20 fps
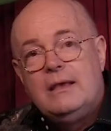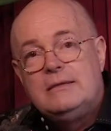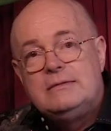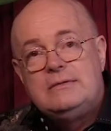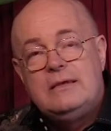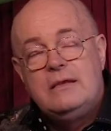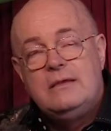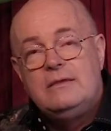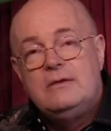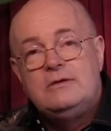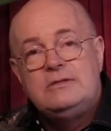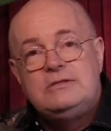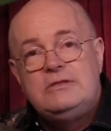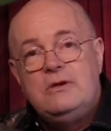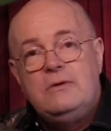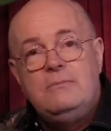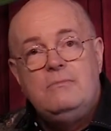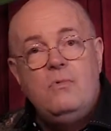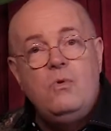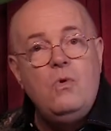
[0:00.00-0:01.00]
So there's
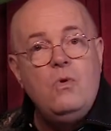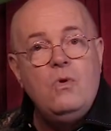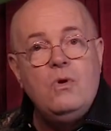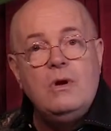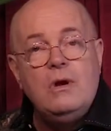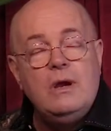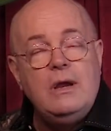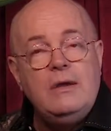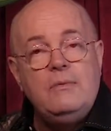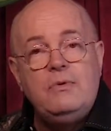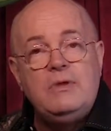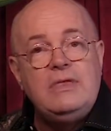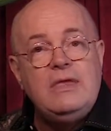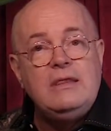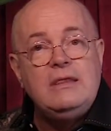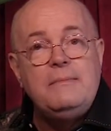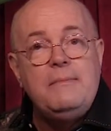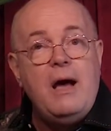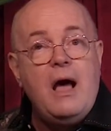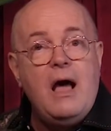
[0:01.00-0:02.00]
still more
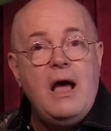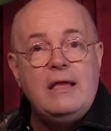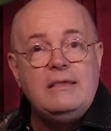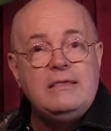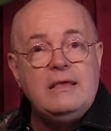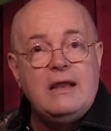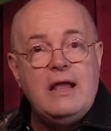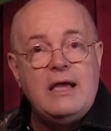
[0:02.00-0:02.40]
within the mind